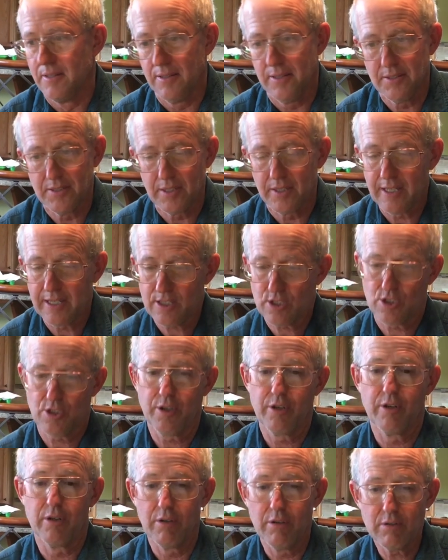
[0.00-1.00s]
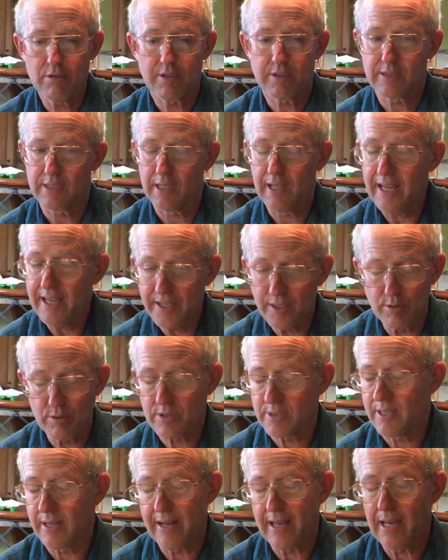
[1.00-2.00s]
the next year, because the
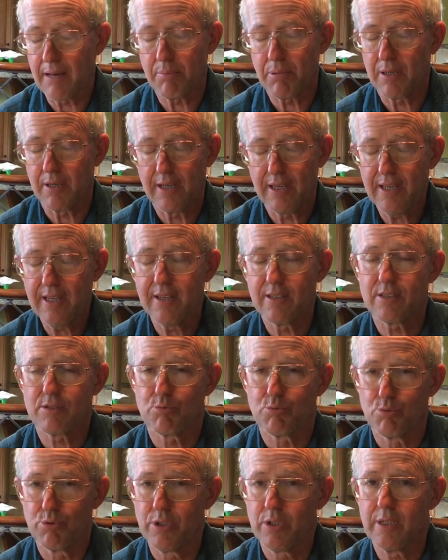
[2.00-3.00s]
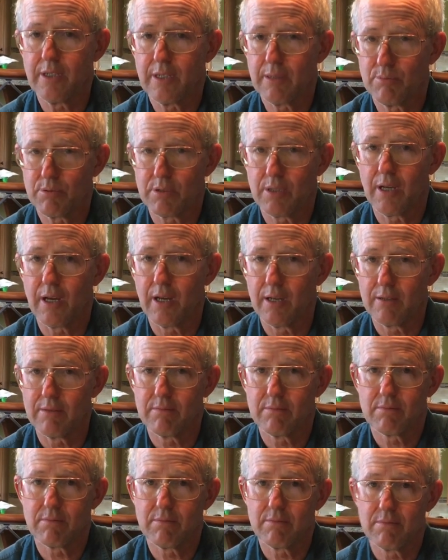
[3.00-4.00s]
landowner's not happy. He is really upset
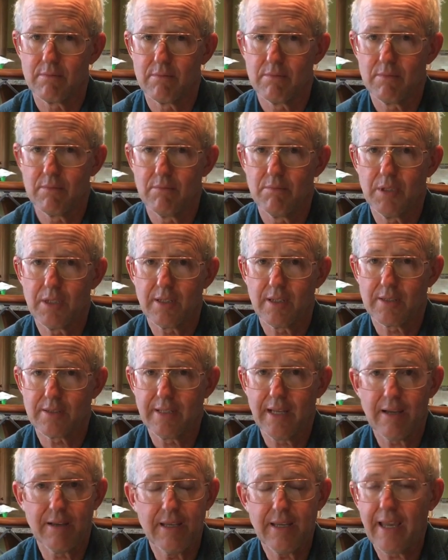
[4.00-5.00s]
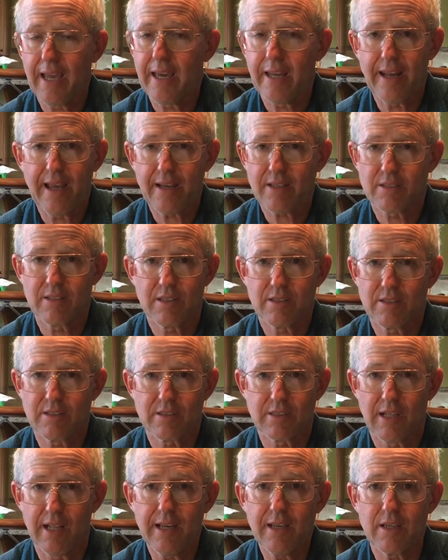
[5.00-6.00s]
because now he can't access
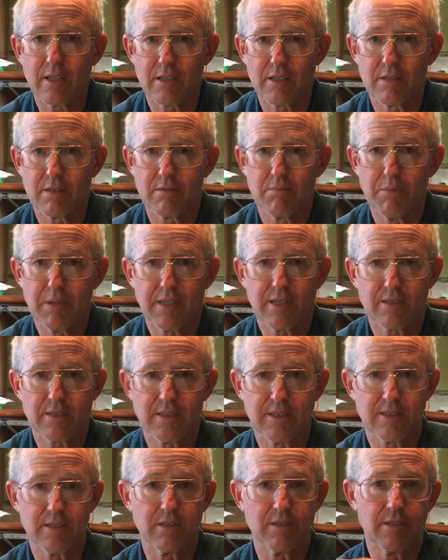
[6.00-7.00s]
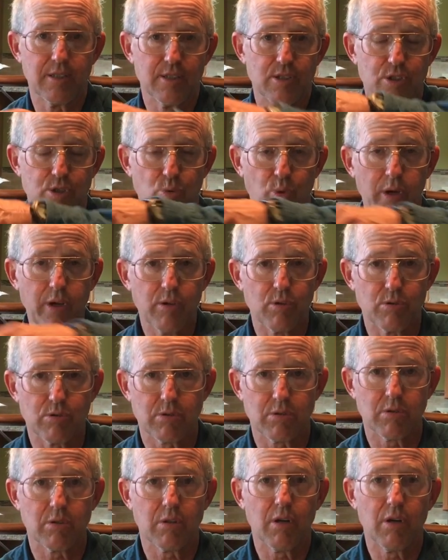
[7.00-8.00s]
his land because these
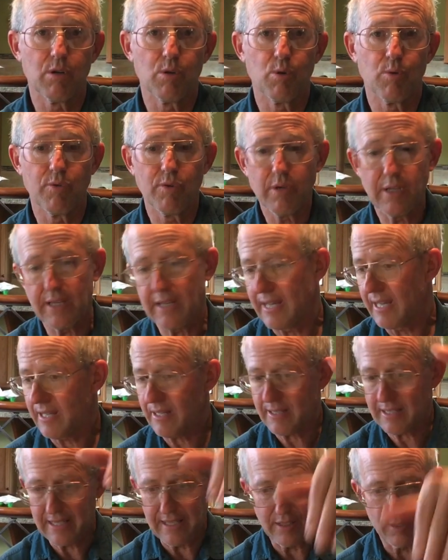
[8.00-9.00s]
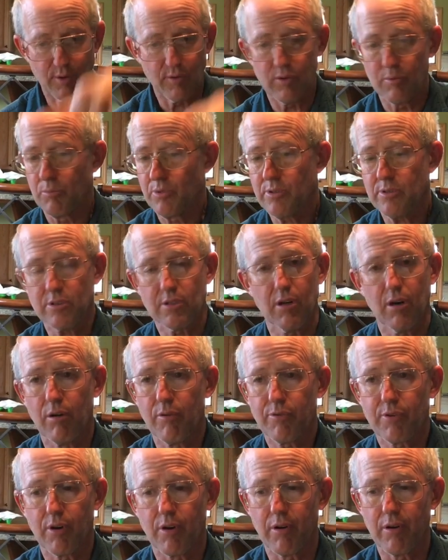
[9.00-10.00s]
swales are all over. He can't get over them with his
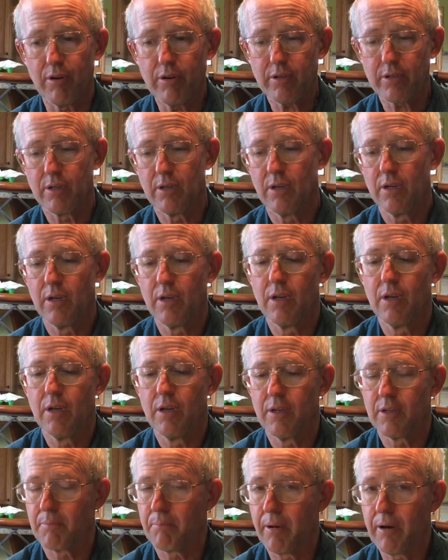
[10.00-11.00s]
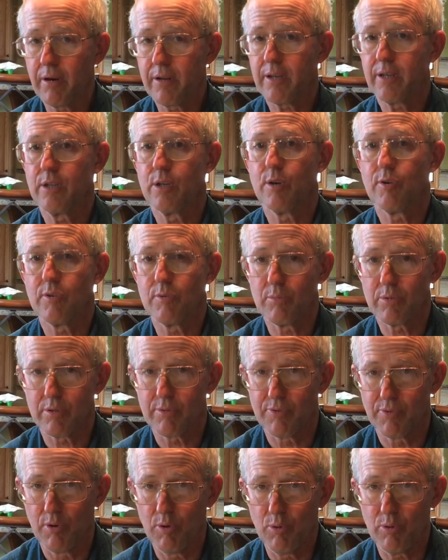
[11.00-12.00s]
golf cart. He can barely get over them with a
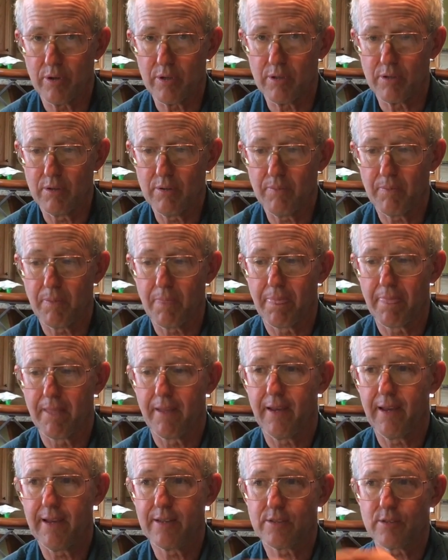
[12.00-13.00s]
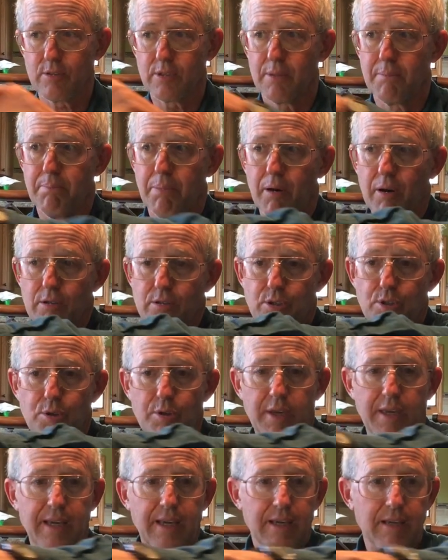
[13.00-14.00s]
four-wheeler. And so the parts that
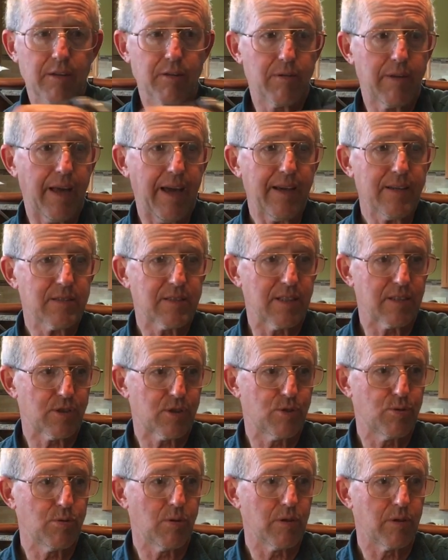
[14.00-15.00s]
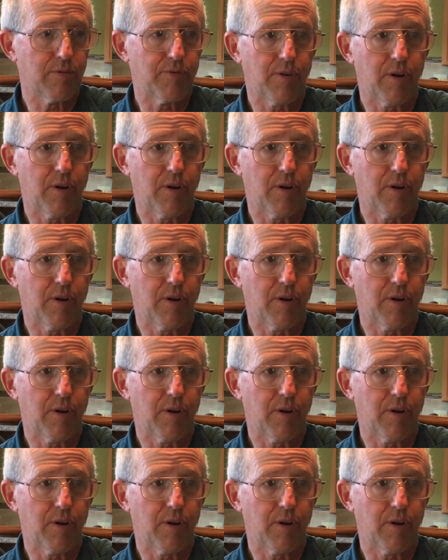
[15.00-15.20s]
you can't get access to on your